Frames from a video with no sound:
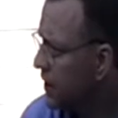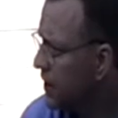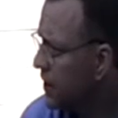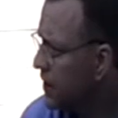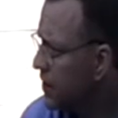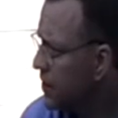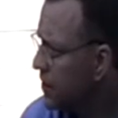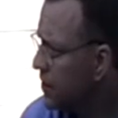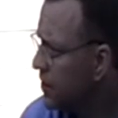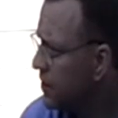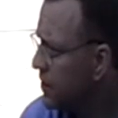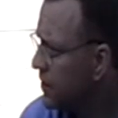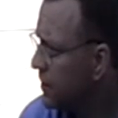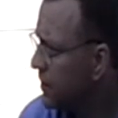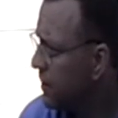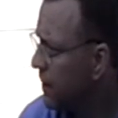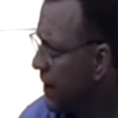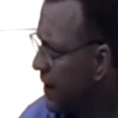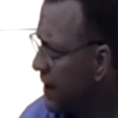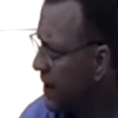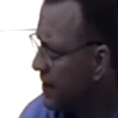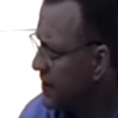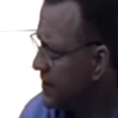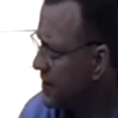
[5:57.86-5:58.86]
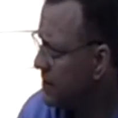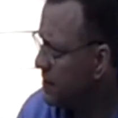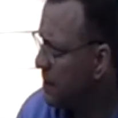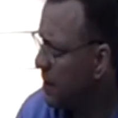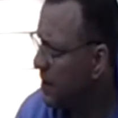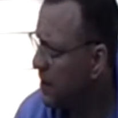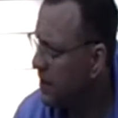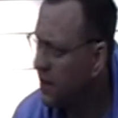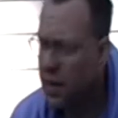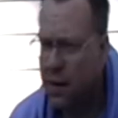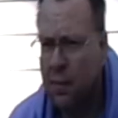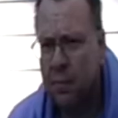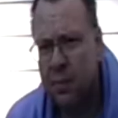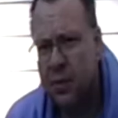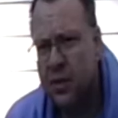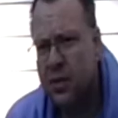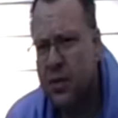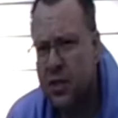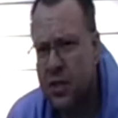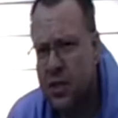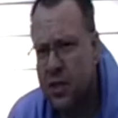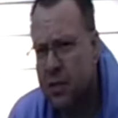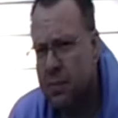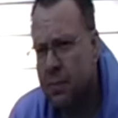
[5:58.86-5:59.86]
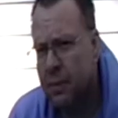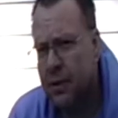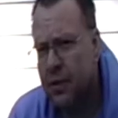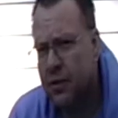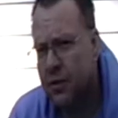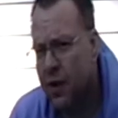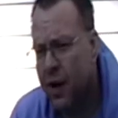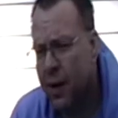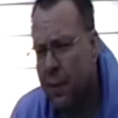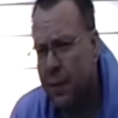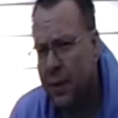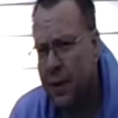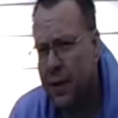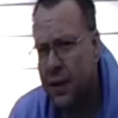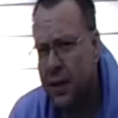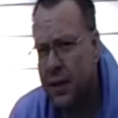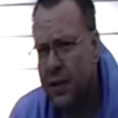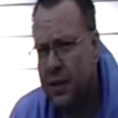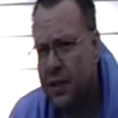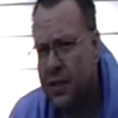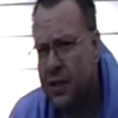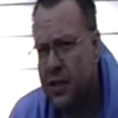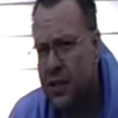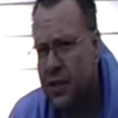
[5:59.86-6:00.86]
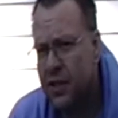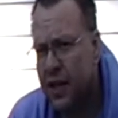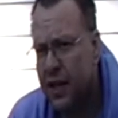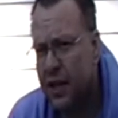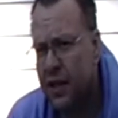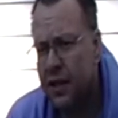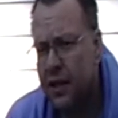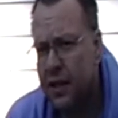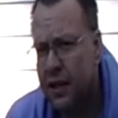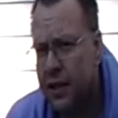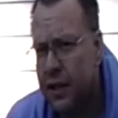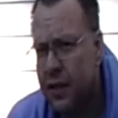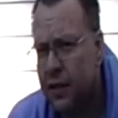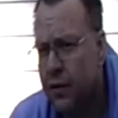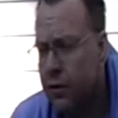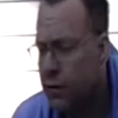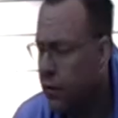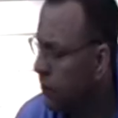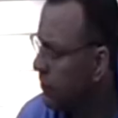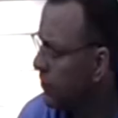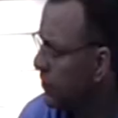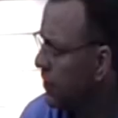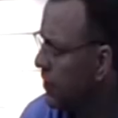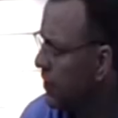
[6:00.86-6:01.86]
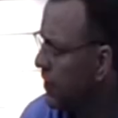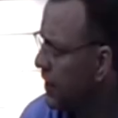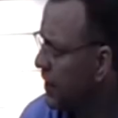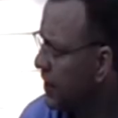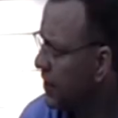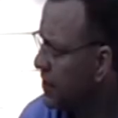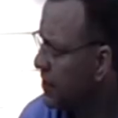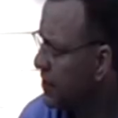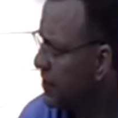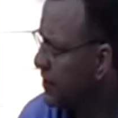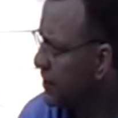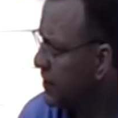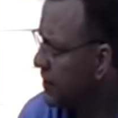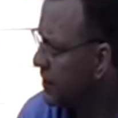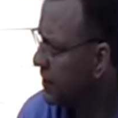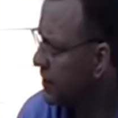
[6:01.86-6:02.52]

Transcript: this. I see my temperature has been dropping steadily over the last